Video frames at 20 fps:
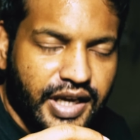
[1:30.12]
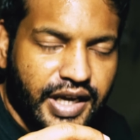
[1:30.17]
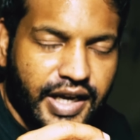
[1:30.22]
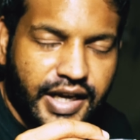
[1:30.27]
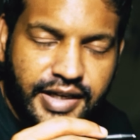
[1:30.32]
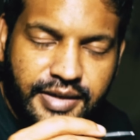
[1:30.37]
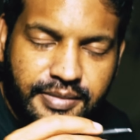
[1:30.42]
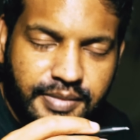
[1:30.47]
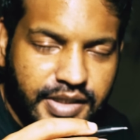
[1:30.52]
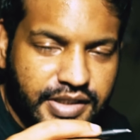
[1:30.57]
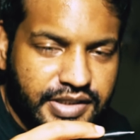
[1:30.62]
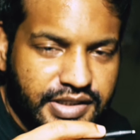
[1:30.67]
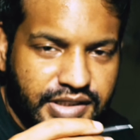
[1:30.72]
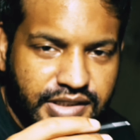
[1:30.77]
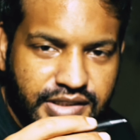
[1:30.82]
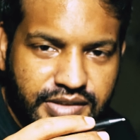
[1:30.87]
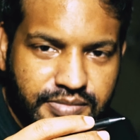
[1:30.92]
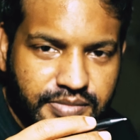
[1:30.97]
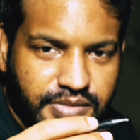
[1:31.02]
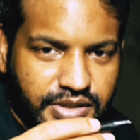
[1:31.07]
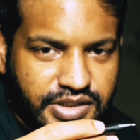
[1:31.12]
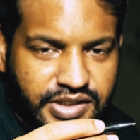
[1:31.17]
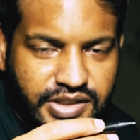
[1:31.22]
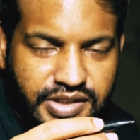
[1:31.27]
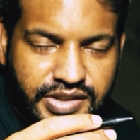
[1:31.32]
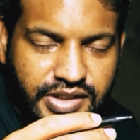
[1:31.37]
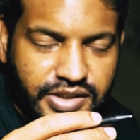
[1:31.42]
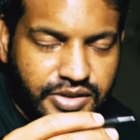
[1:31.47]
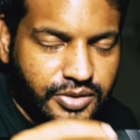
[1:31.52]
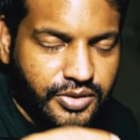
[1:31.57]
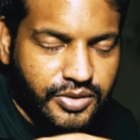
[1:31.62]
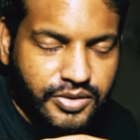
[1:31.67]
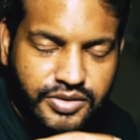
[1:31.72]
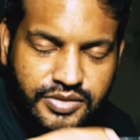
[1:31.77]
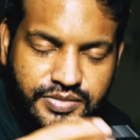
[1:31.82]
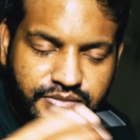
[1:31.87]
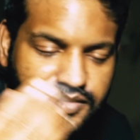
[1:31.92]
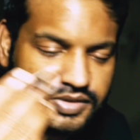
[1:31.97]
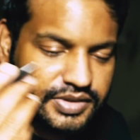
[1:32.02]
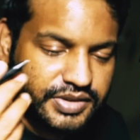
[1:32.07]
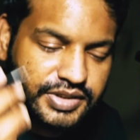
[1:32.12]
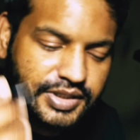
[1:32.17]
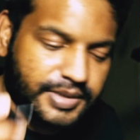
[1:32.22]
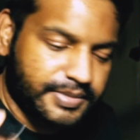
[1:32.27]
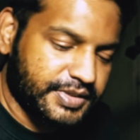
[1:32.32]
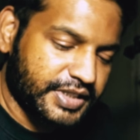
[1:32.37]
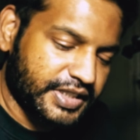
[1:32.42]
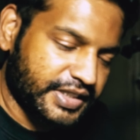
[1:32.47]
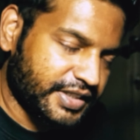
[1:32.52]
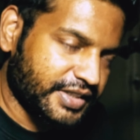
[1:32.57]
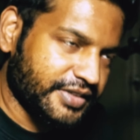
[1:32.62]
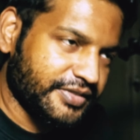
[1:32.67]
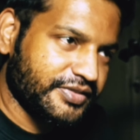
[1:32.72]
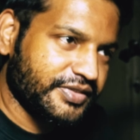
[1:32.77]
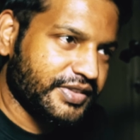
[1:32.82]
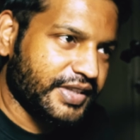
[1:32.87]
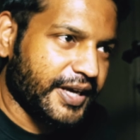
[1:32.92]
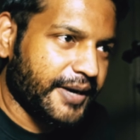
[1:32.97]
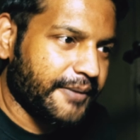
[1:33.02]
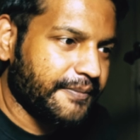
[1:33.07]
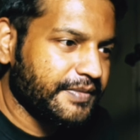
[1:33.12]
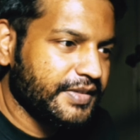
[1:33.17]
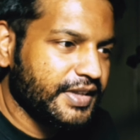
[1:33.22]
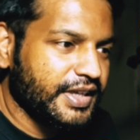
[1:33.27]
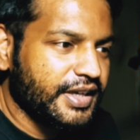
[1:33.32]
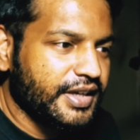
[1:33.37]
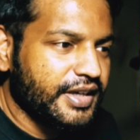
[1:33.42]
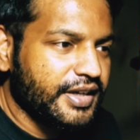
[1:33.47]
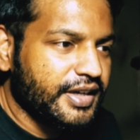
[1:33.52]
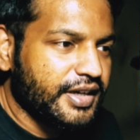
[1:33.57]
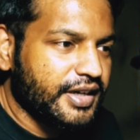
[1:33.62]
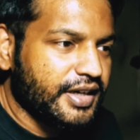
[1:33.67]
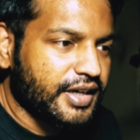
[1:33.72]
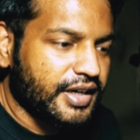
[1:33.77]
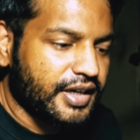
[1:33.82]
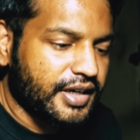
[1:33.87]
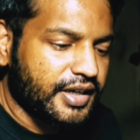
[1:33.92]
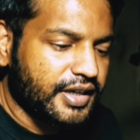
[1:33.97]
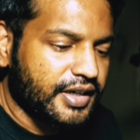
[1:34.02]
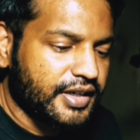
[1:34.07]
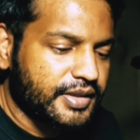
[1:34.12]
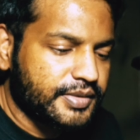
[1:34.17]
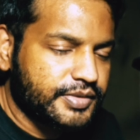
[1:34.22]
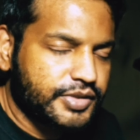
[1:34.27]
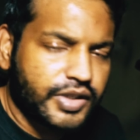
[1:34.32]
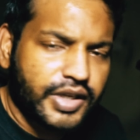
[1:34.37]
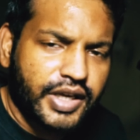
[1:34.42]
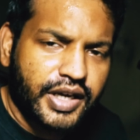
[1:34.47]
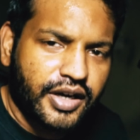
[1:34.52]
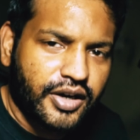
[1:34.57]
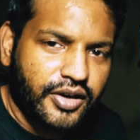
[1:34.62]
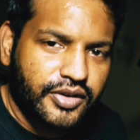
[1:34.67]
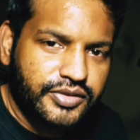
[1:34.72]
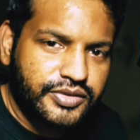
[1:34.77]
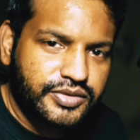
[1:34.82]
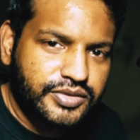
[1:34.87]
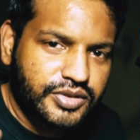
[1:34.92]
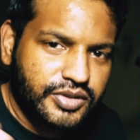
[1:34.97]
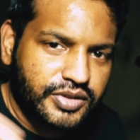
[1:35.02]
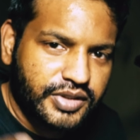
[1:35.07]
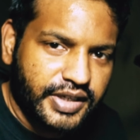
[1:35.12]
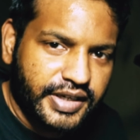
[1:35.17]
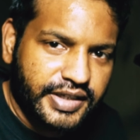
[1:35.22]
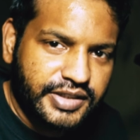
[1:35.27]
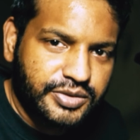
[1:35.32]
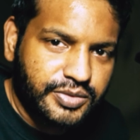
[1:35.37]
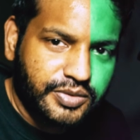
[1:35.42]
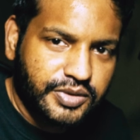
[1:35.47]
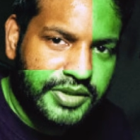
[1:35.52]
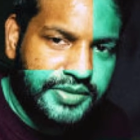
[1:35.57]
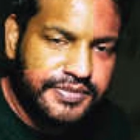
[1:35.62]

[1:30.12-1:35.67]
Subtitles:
and it makes it much easier to hold. Subjective, yeah. So yeah, on to the next one.